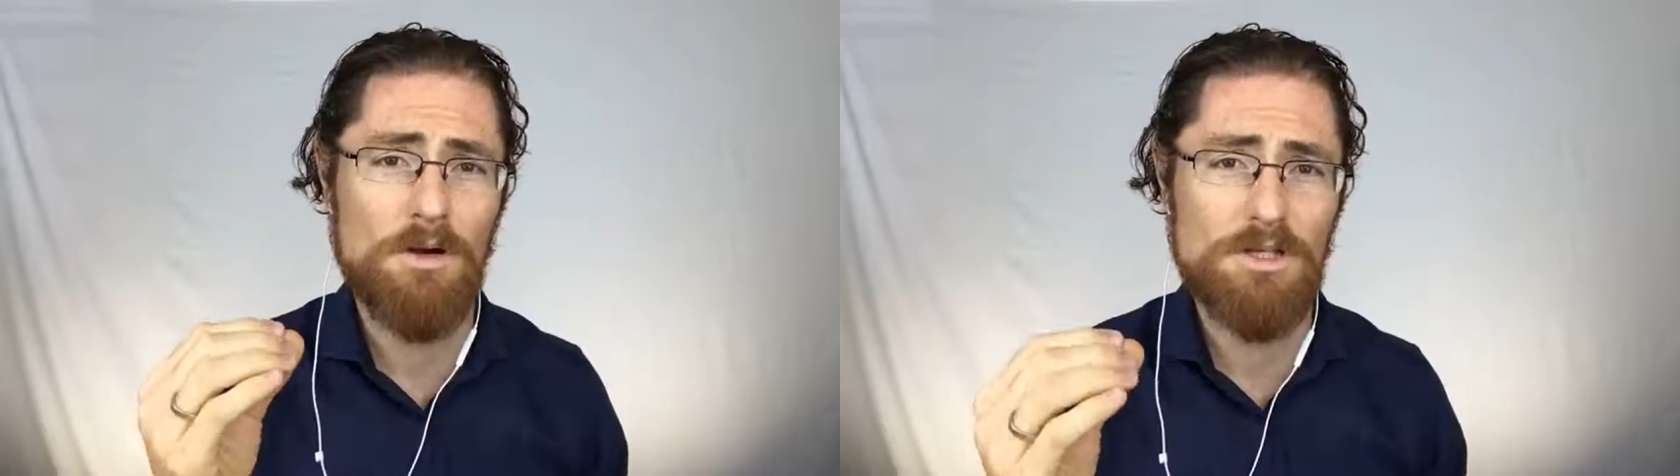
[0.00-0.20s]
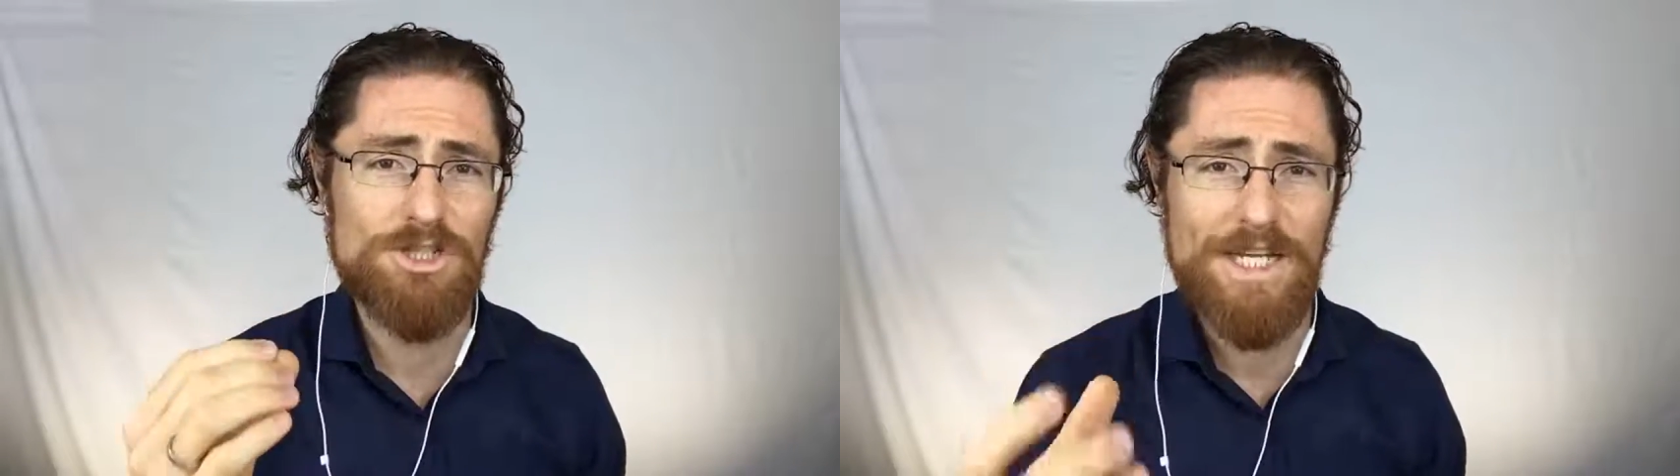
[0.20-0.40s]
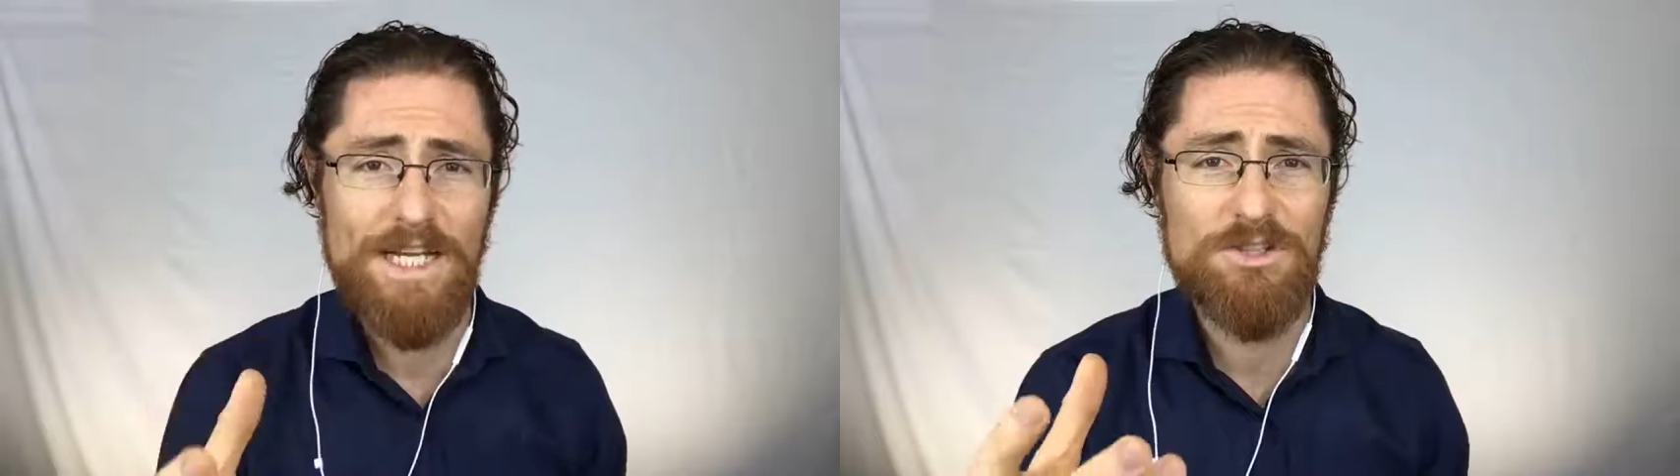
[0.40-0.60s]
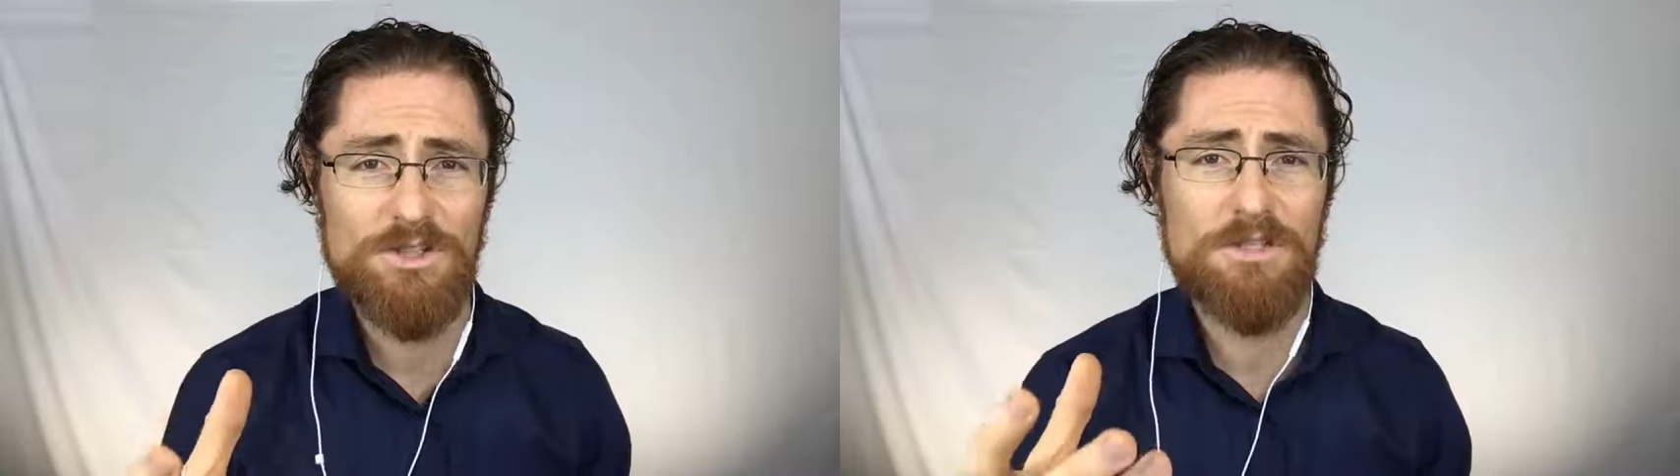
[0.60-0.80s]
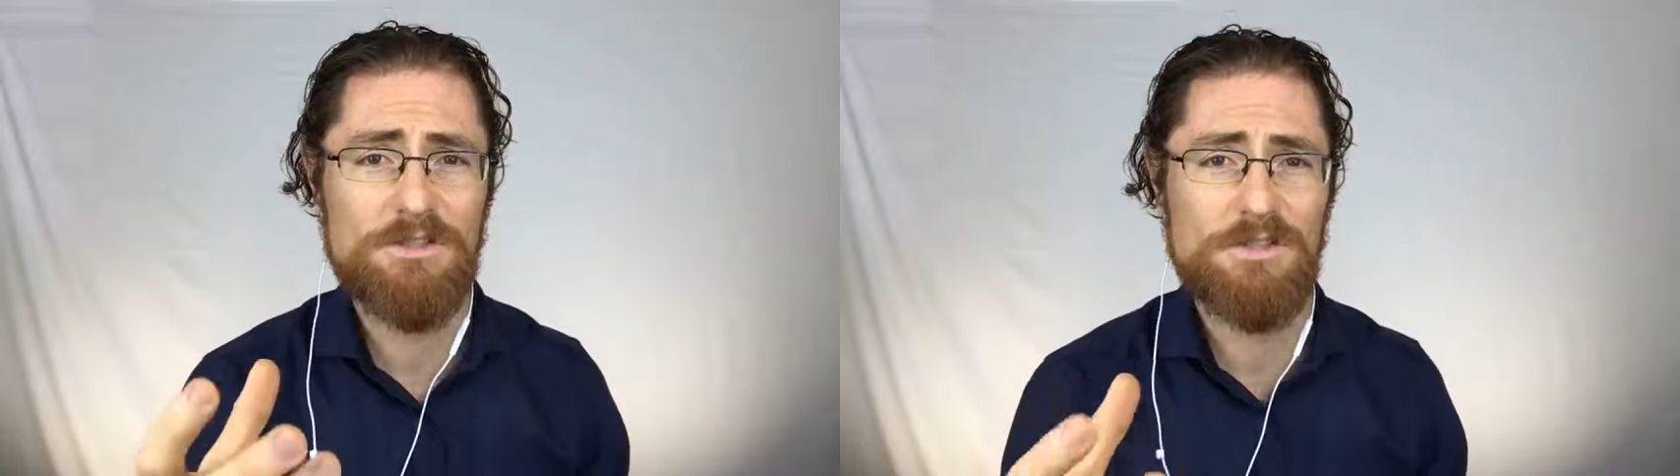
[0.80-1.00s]

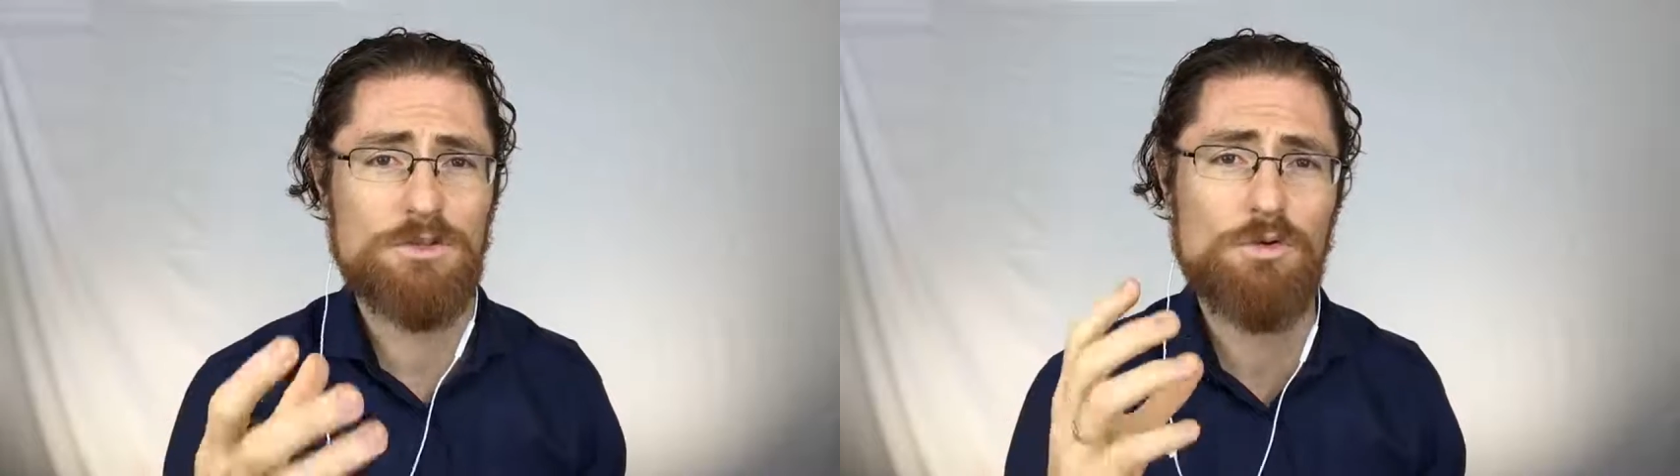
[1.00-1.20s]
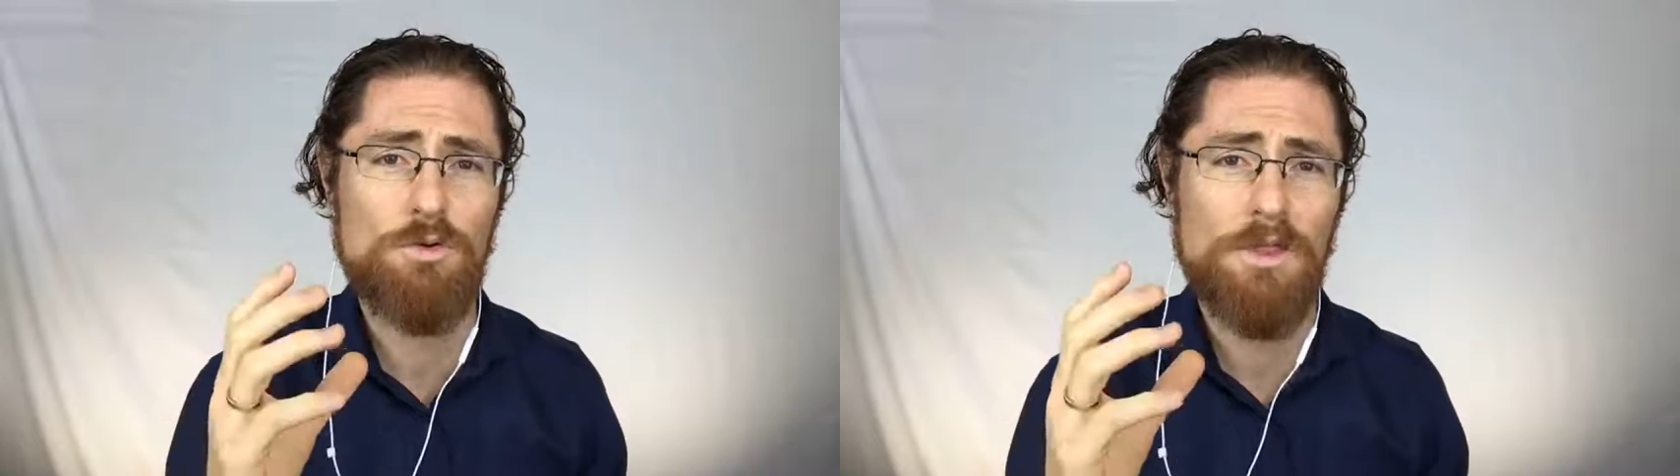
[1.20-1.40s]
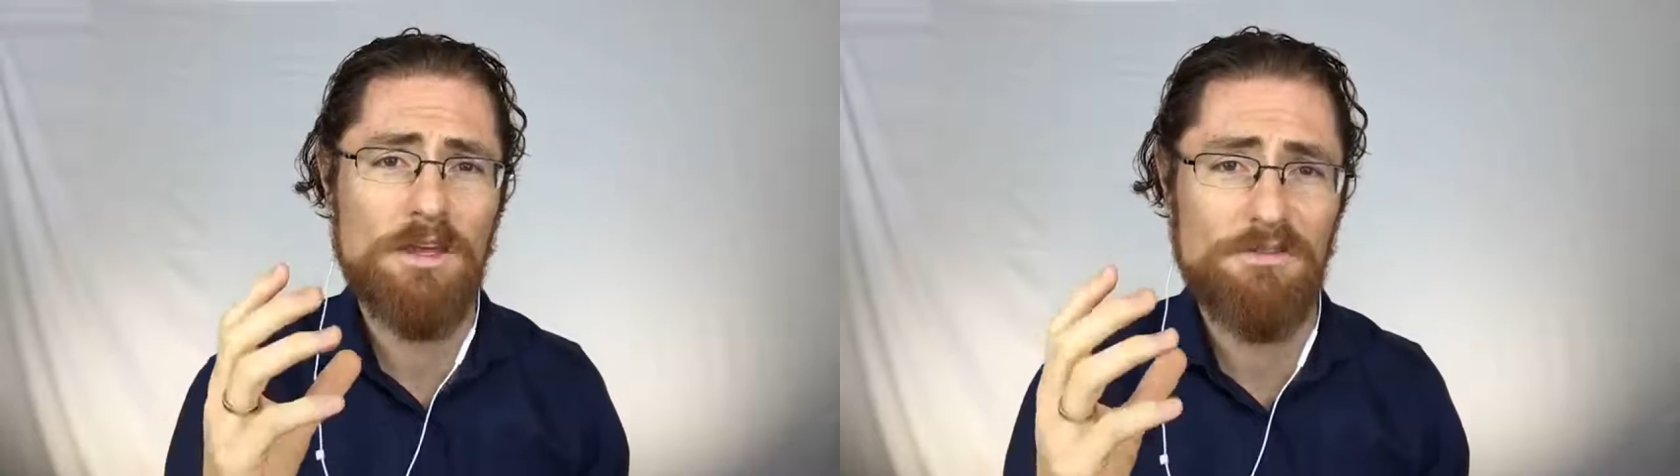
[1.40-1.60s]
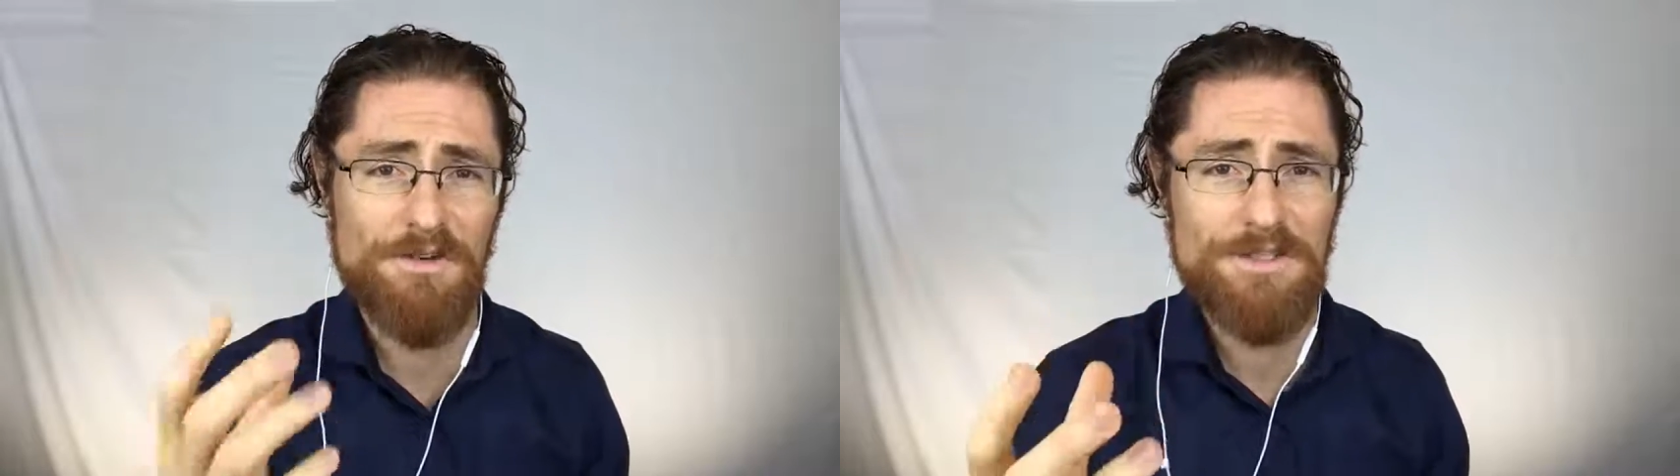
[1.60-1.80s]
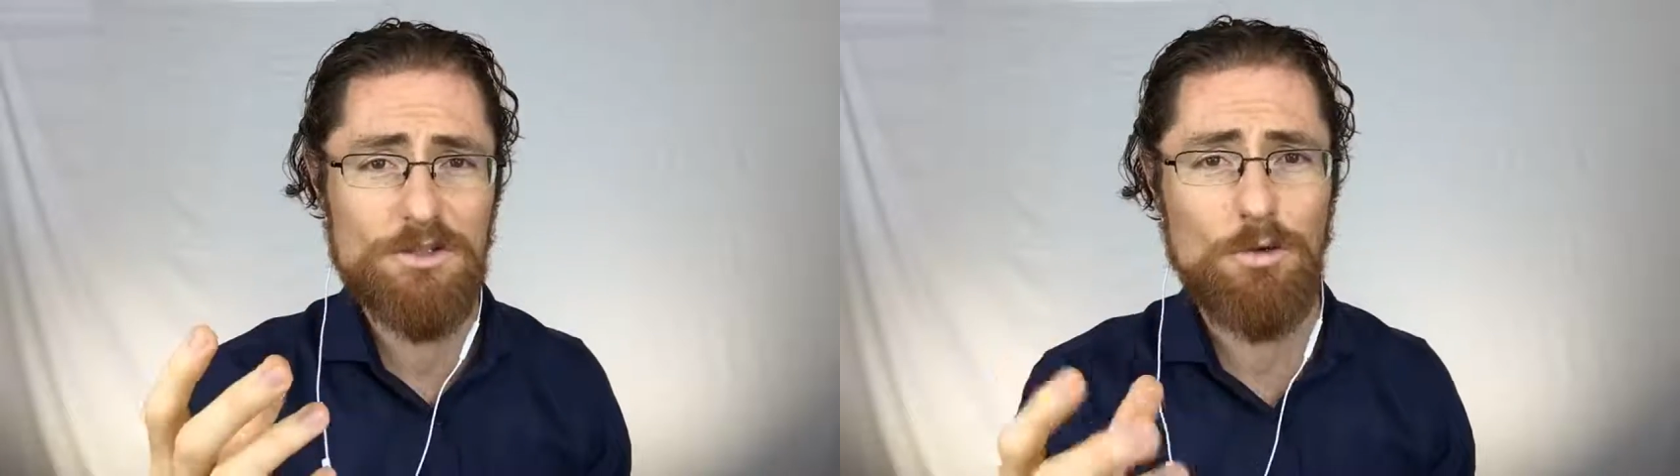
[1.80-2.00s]
changes to the
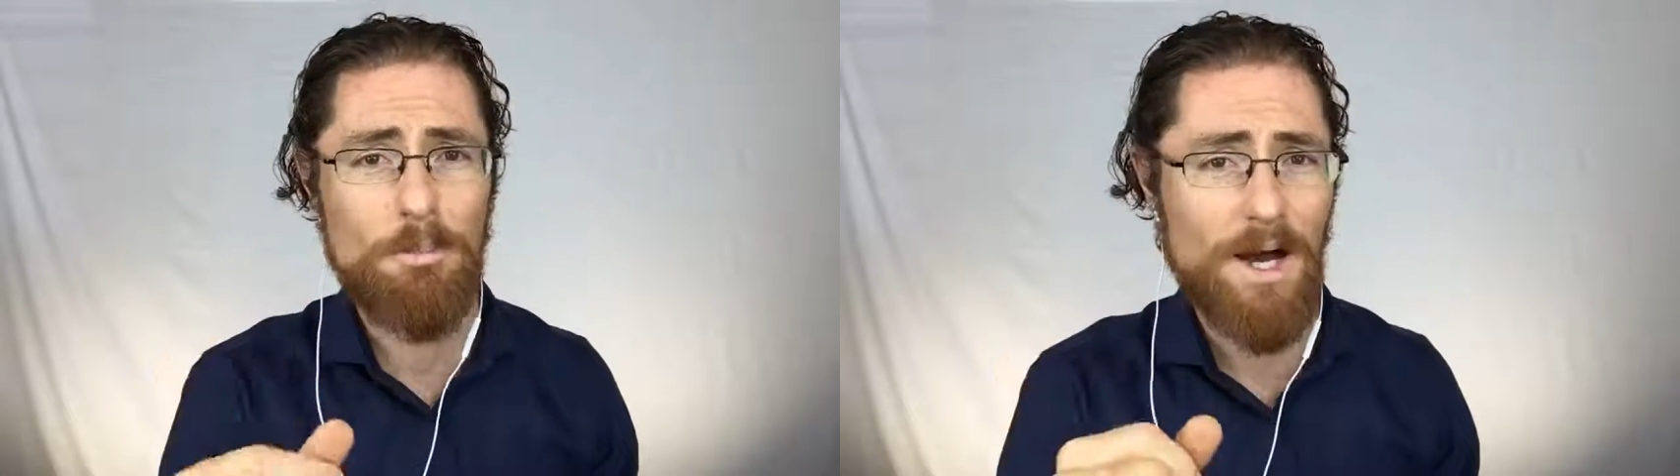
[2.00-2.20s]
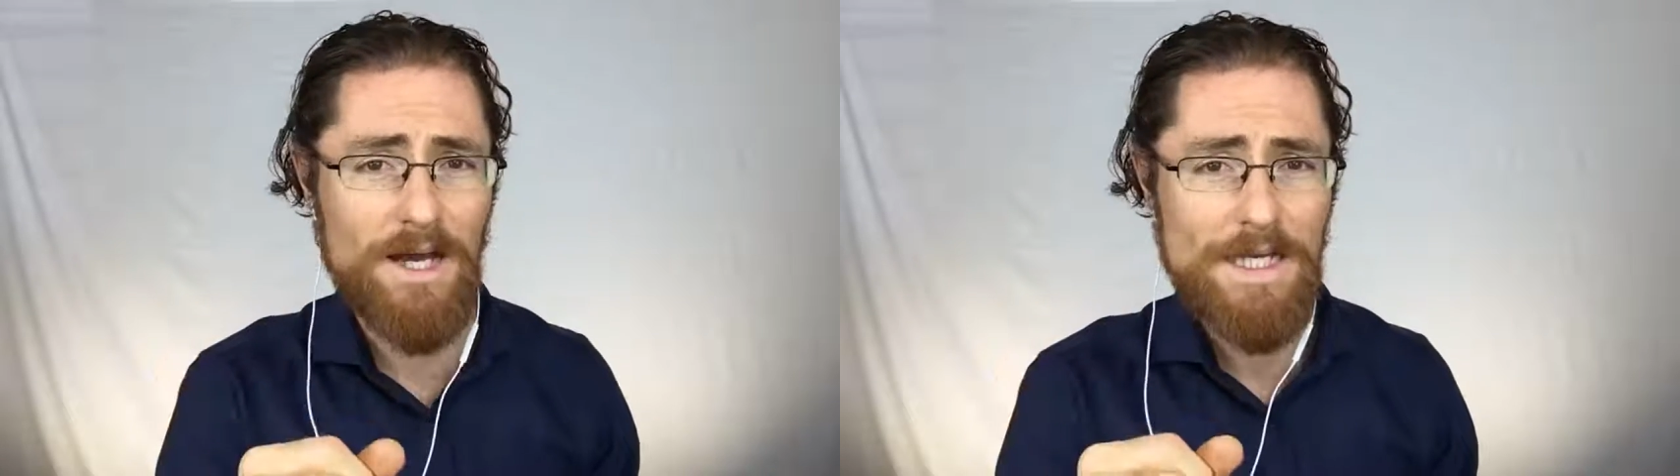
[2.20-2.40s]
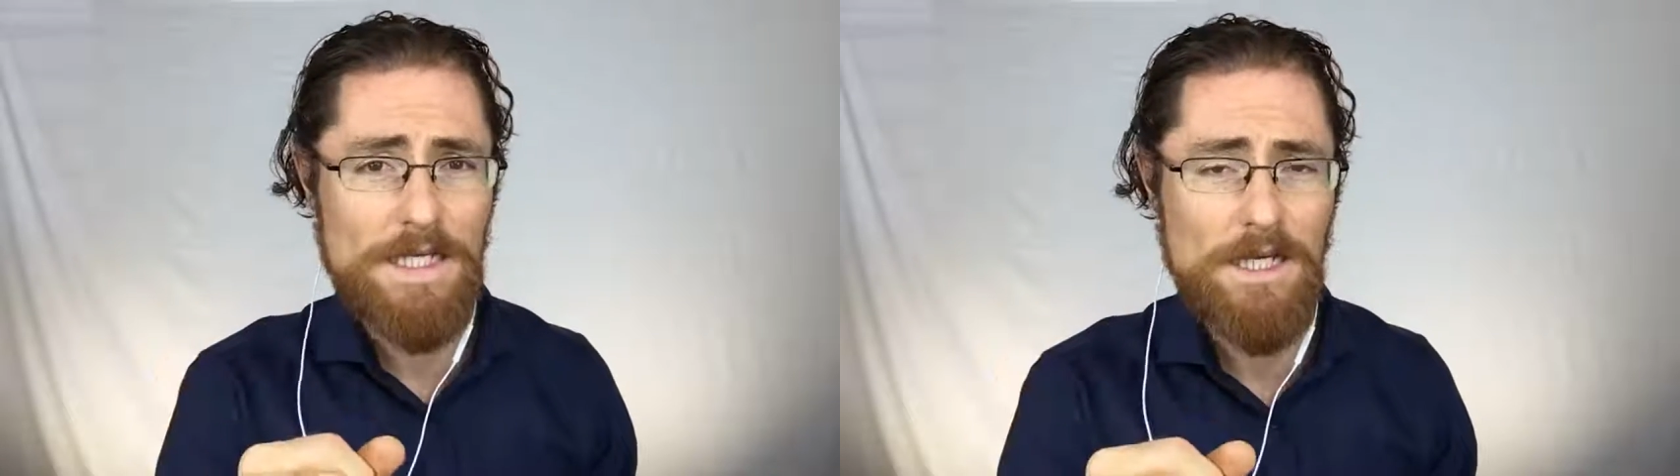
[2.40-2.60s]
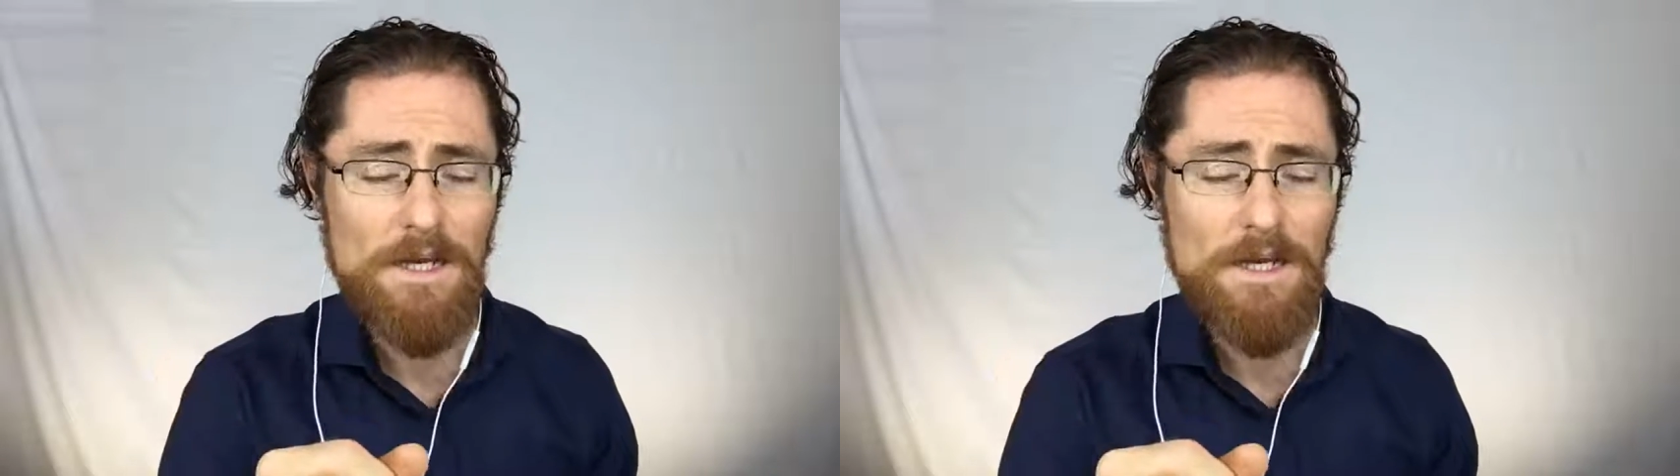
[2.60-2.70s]
physical body.